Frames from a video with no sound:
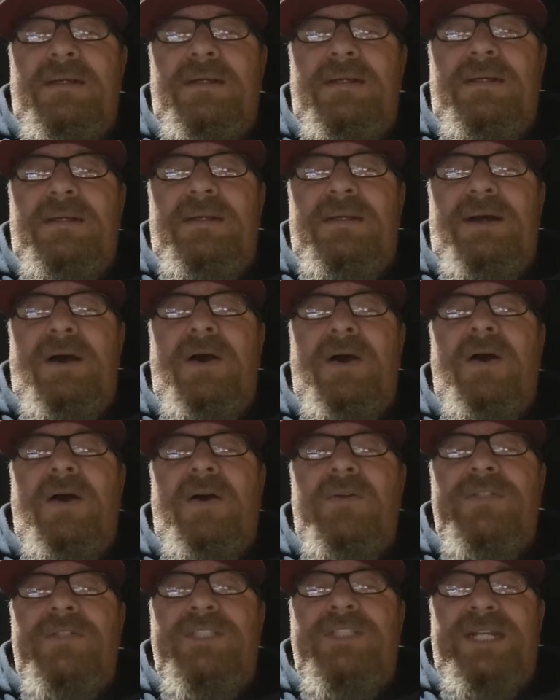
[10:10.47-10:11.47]

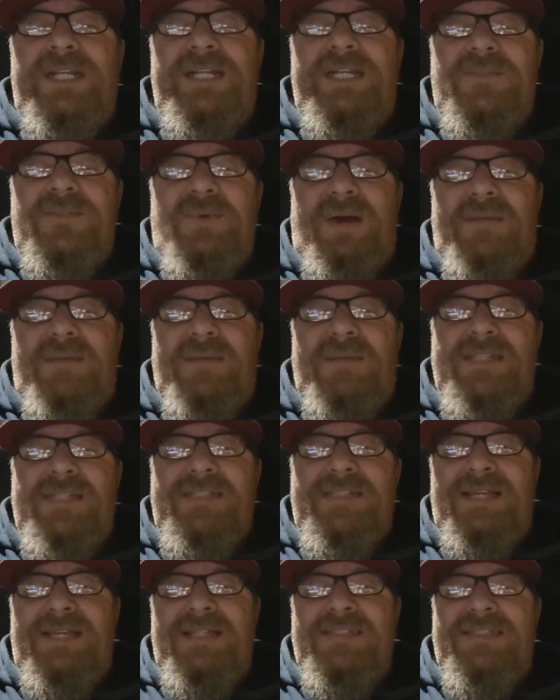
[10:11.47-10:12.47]
Oh, geez, Wombat
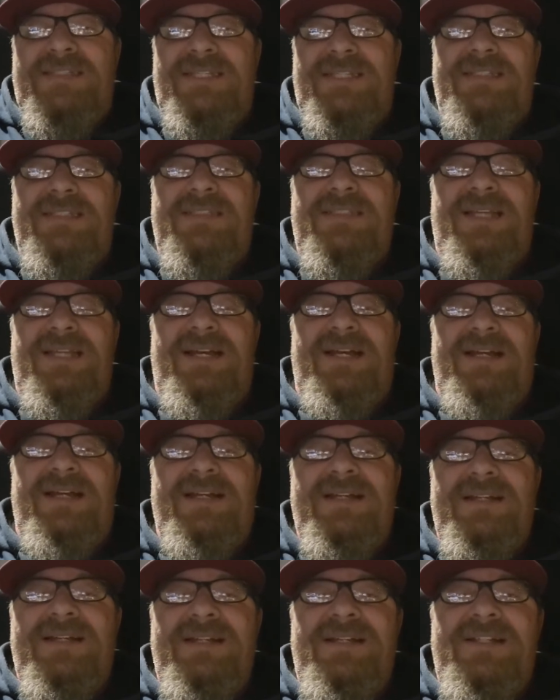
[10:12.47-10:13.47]
says his
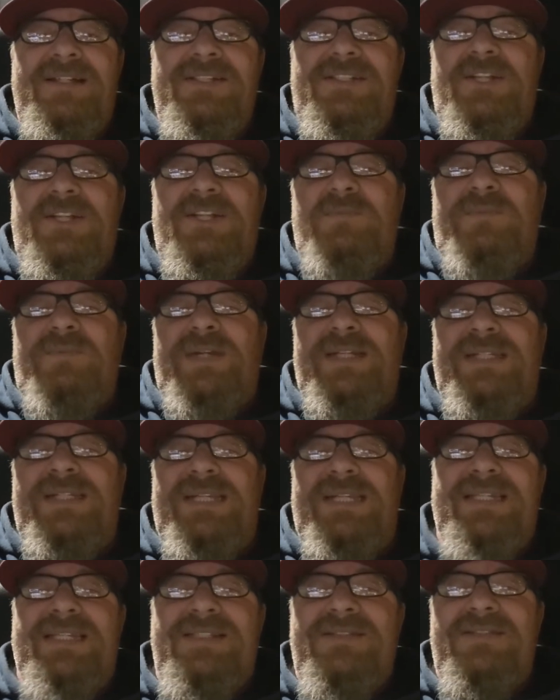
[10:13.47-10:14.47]
student put
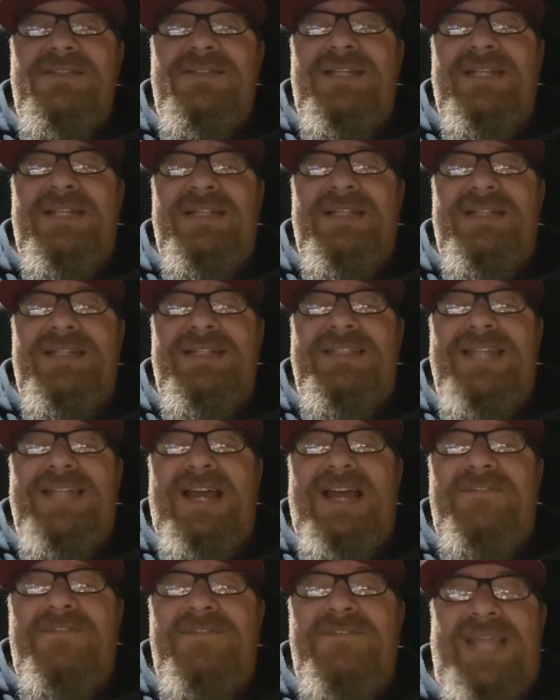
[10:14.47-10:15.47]
diesel in the
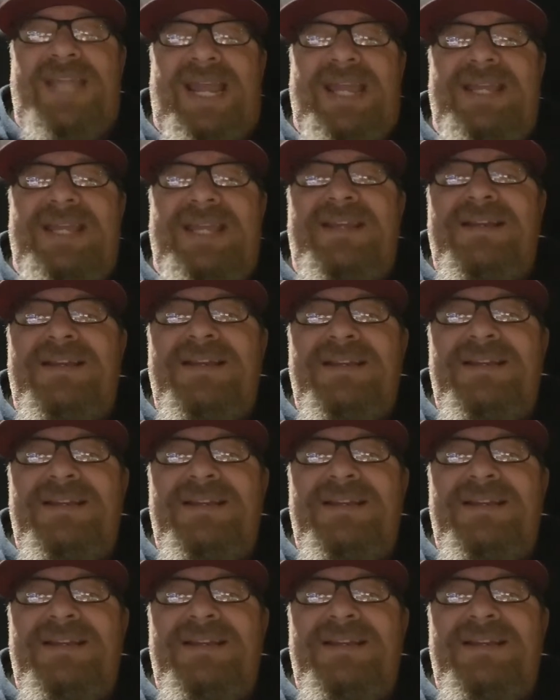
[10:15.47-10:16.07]
DEF tank.